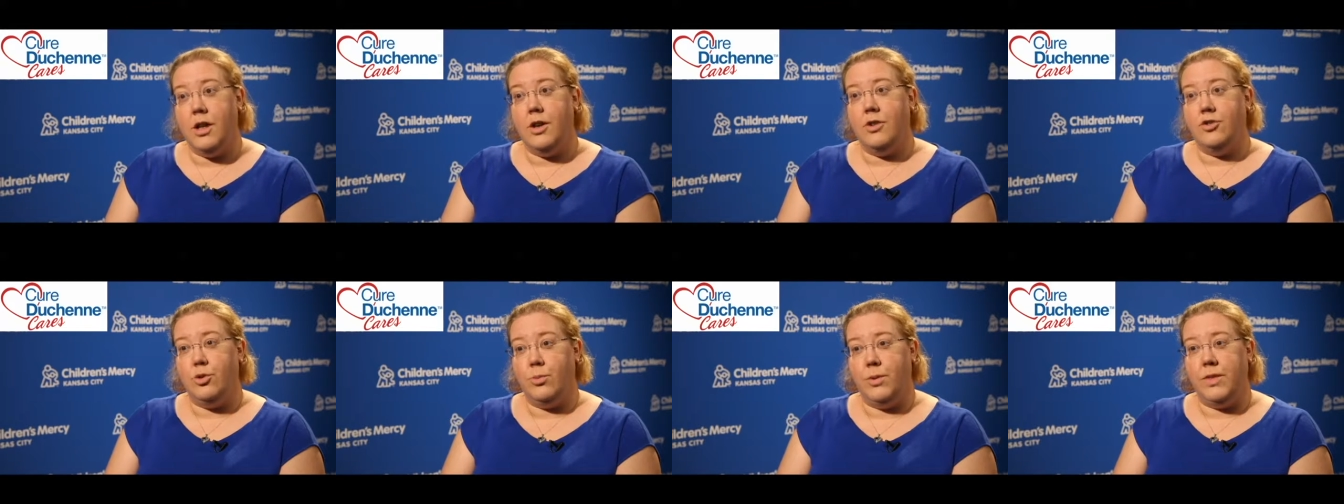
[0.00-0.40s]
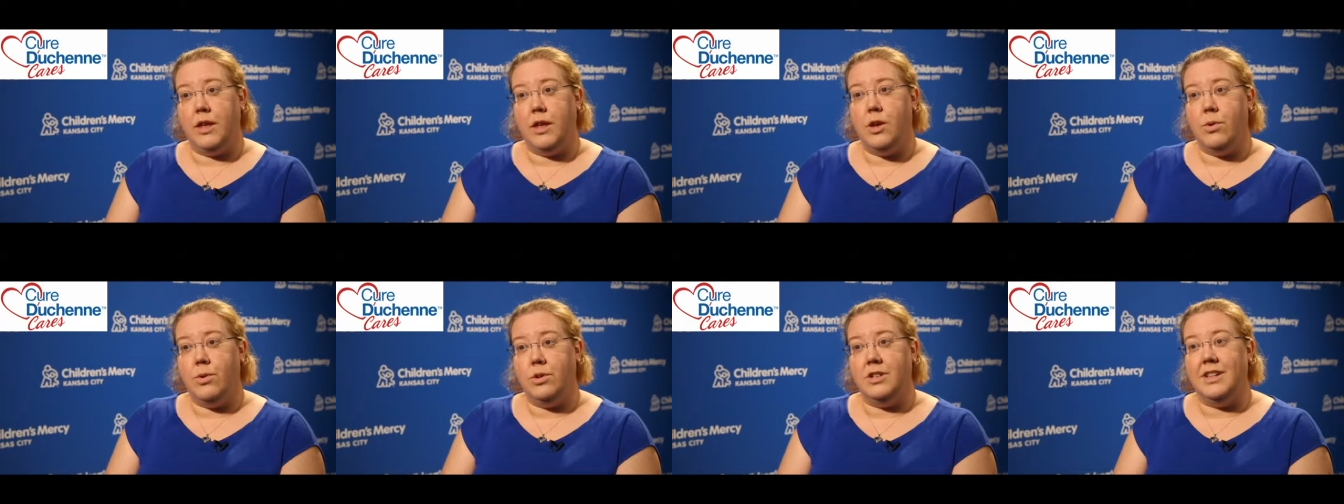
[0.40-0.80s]
So when they
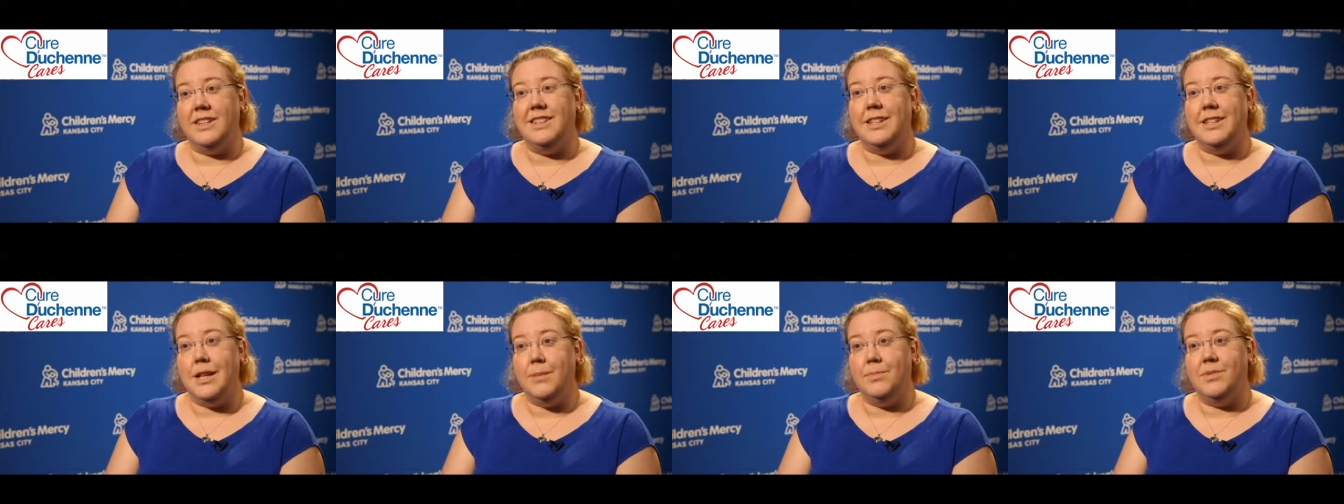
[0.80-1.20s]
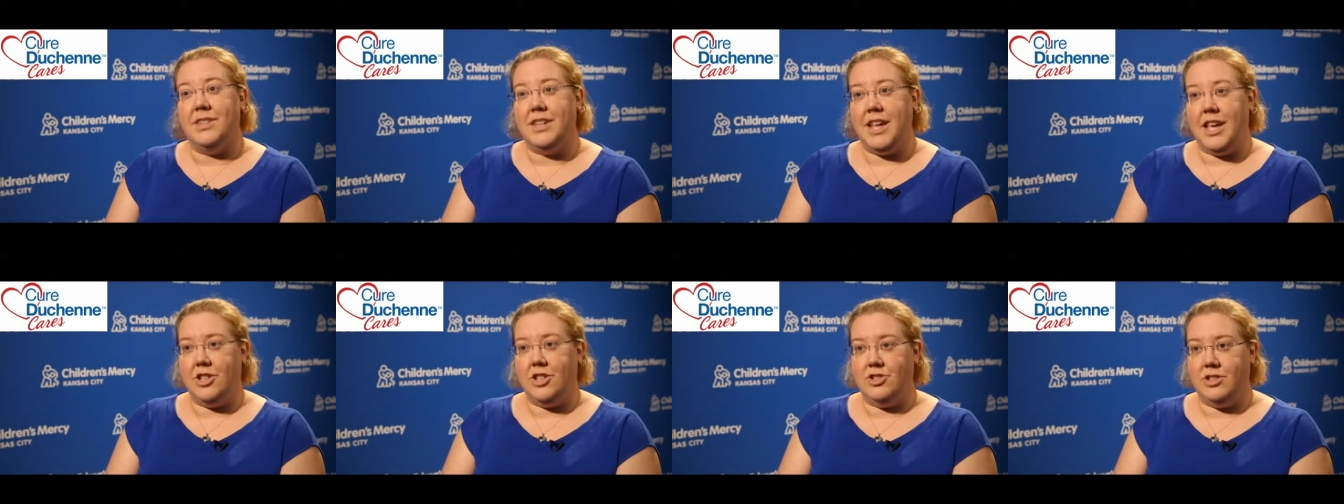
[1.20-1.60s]
go into deep
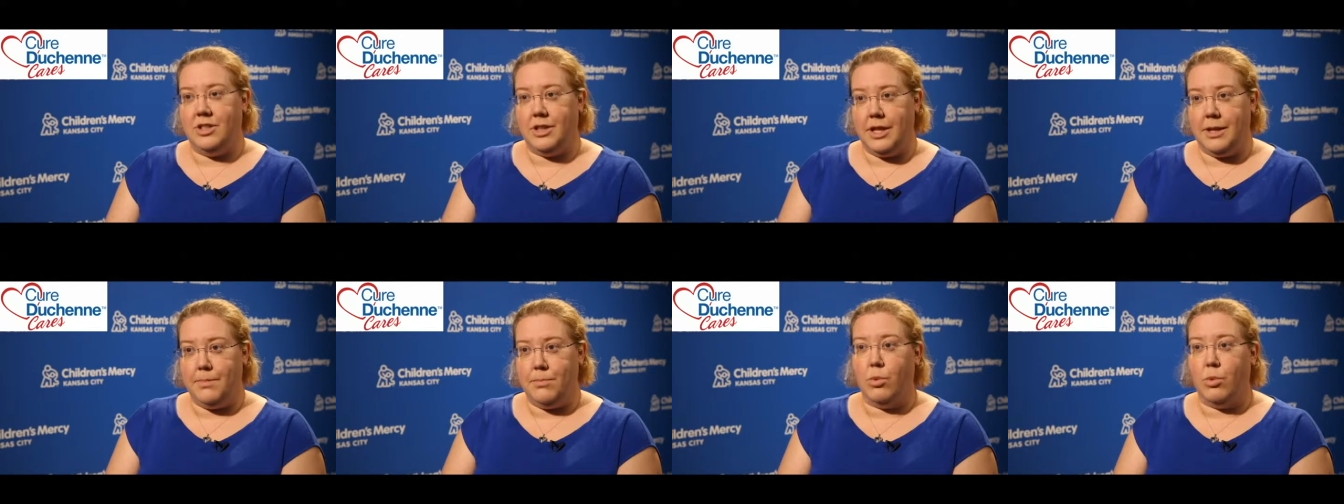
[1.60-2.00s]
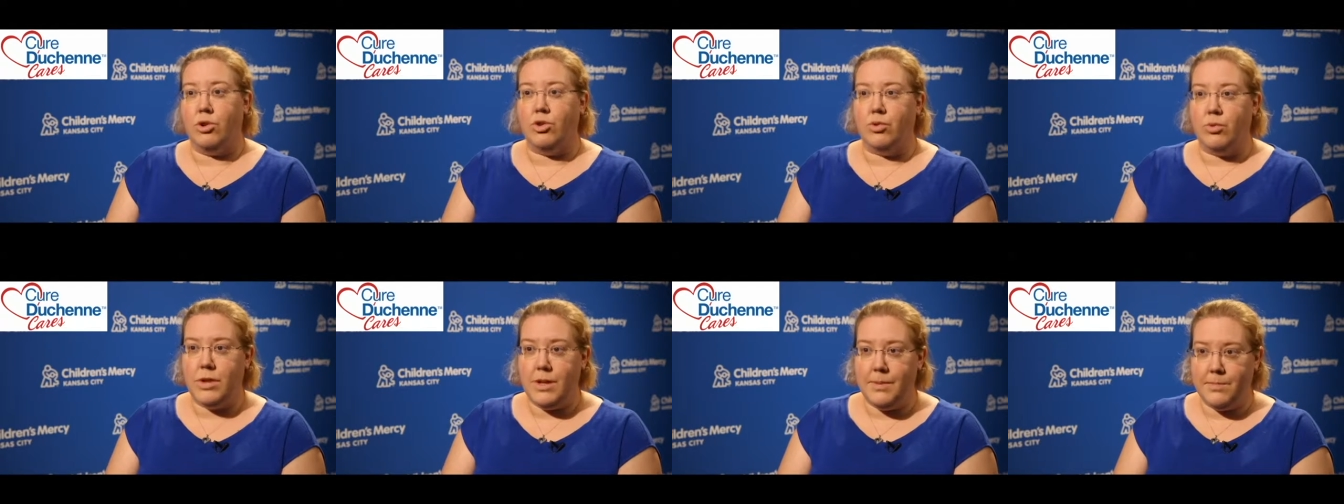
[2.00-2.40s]
stage sleep or
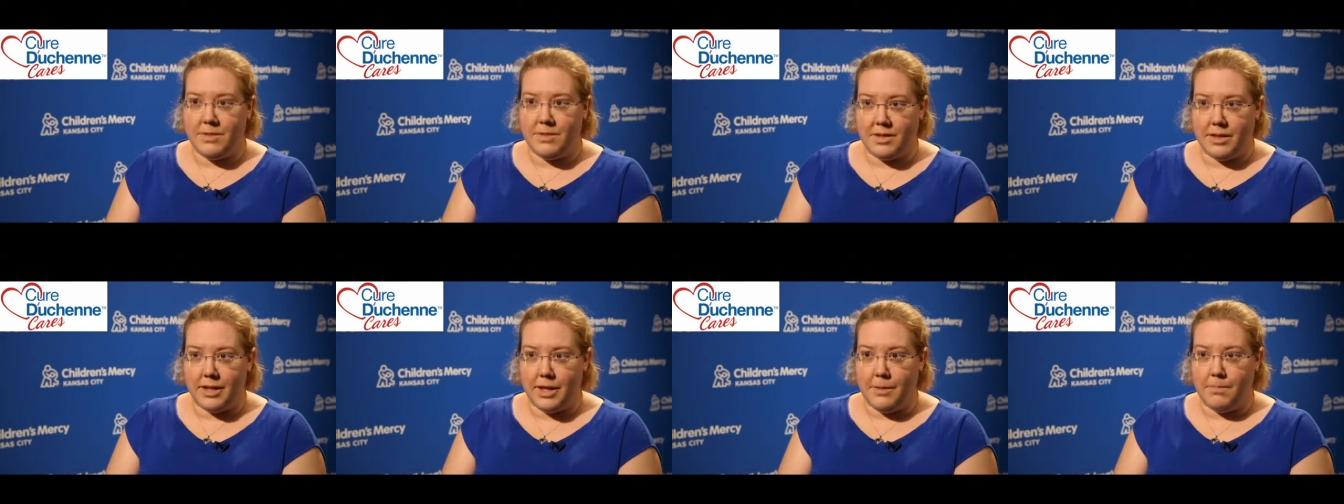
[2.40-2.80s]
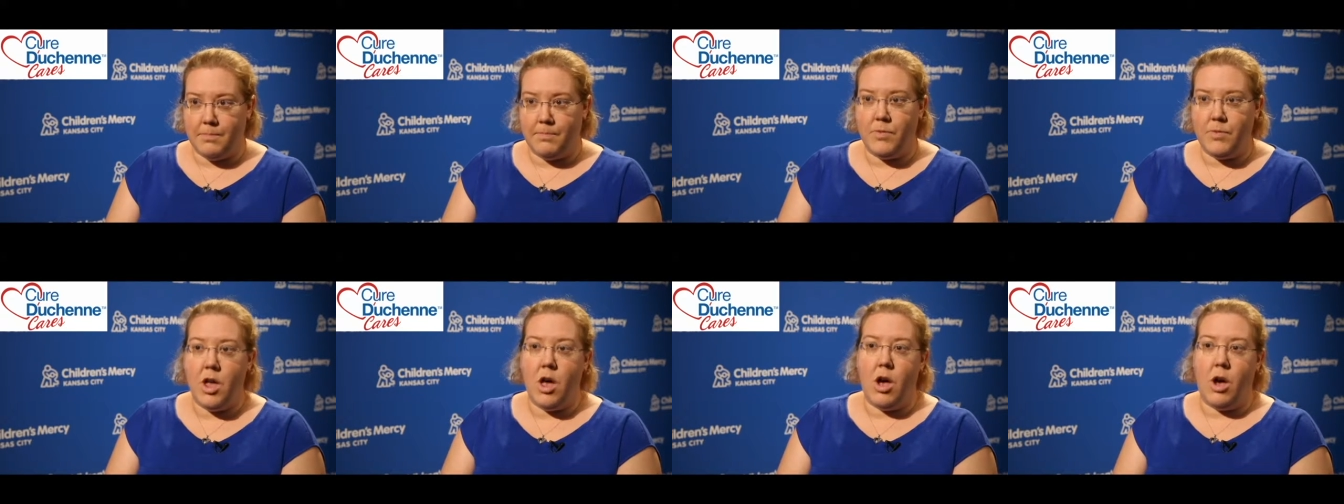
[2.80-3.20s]
dream sleep,
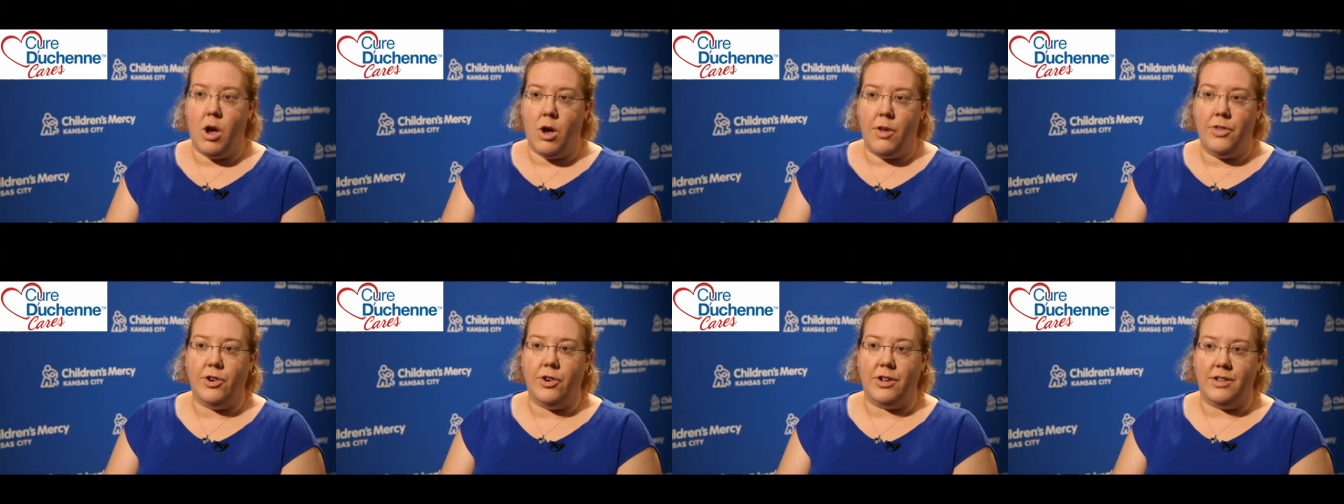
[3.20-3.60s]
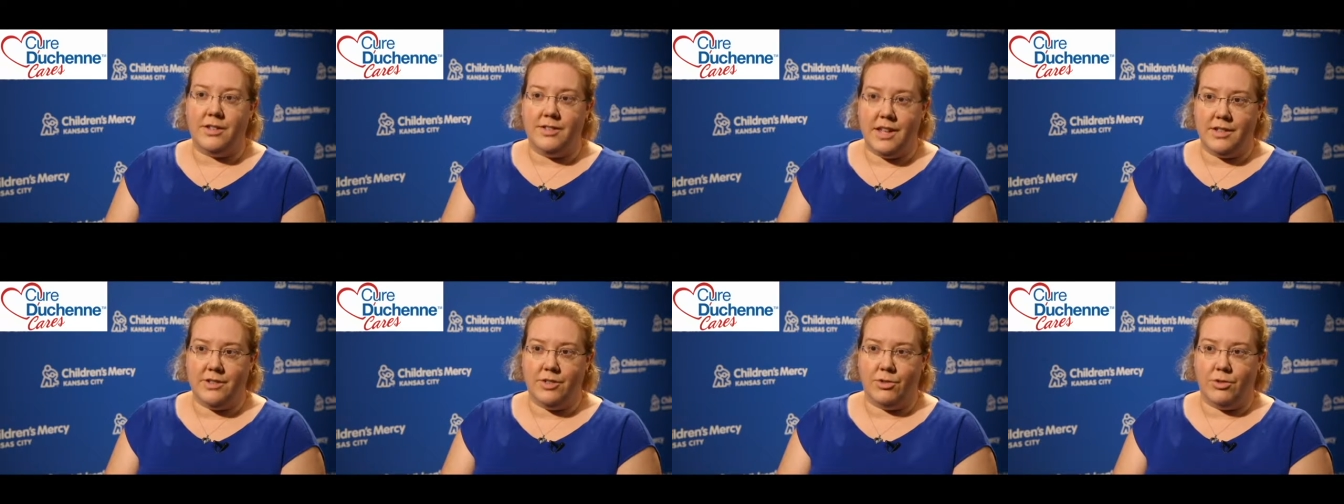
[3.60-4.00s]
all their
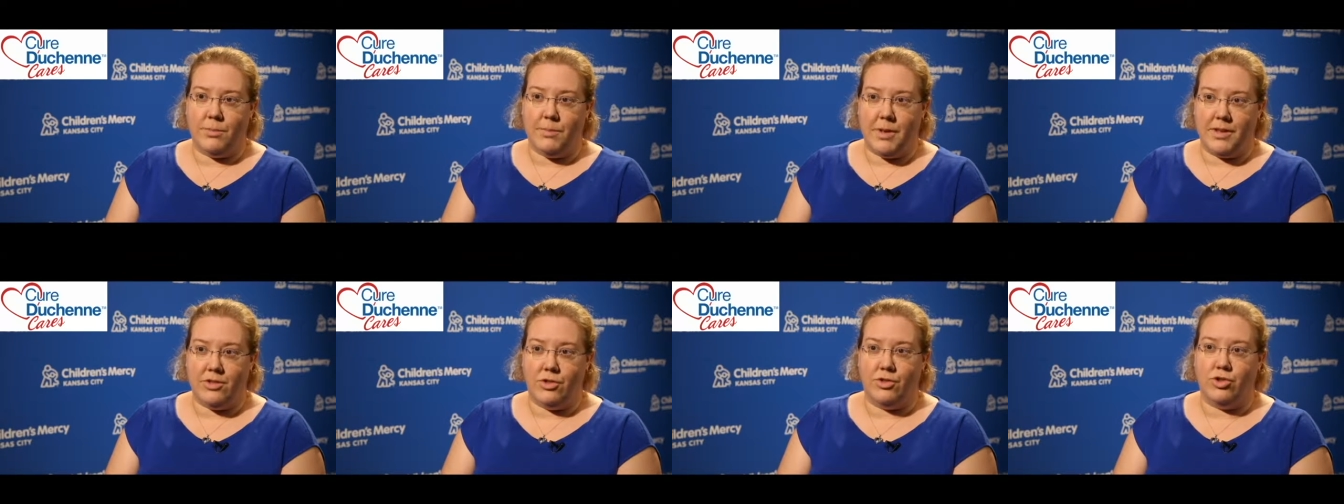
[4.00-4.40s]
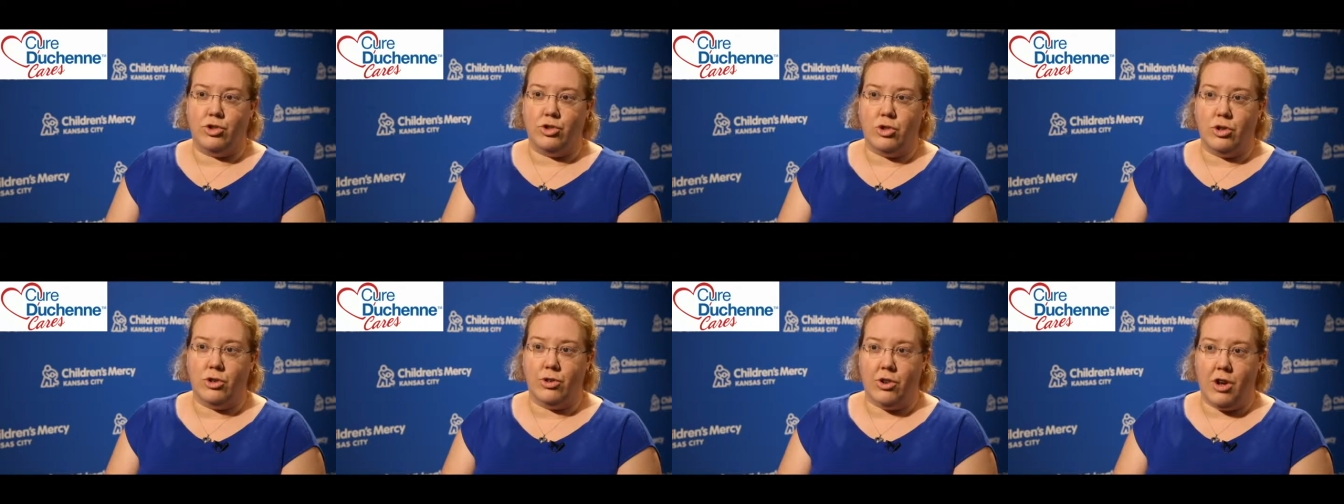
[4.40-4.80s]
accessory muscles are
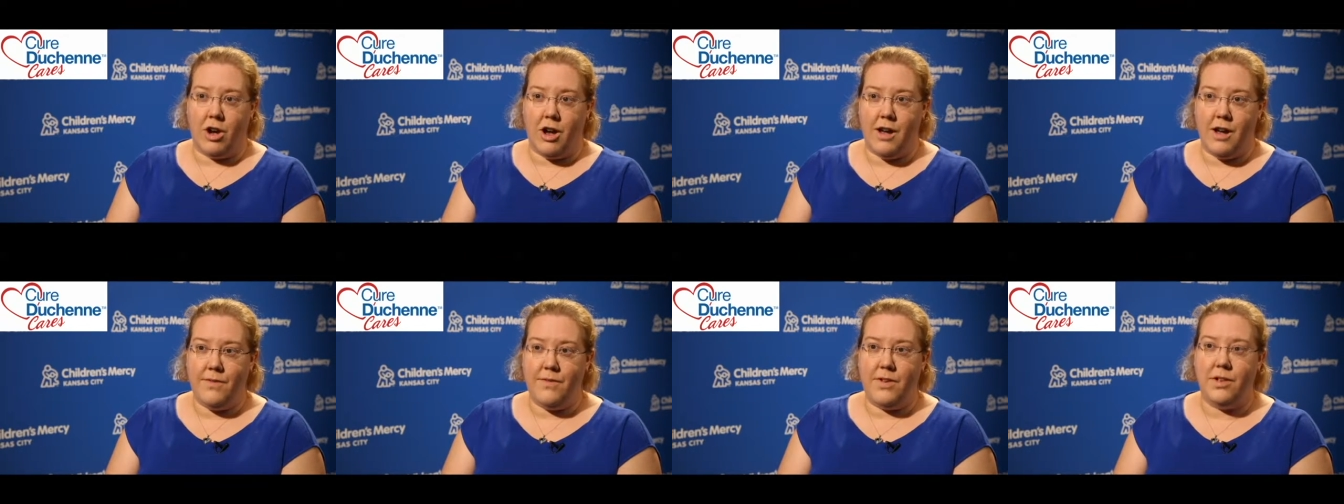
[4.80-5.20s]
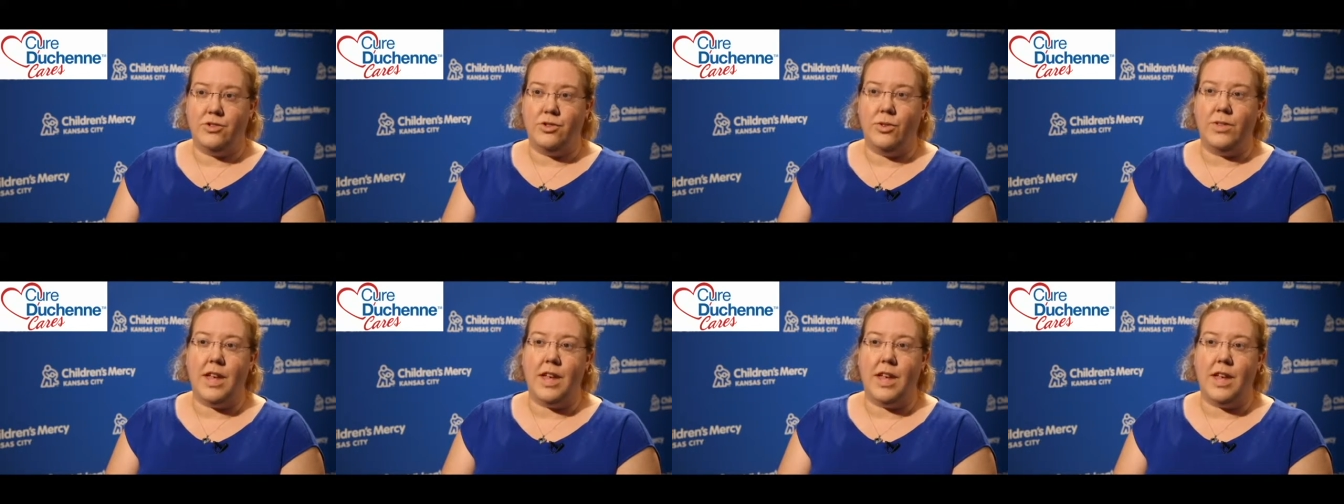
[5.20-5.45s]
turned off, so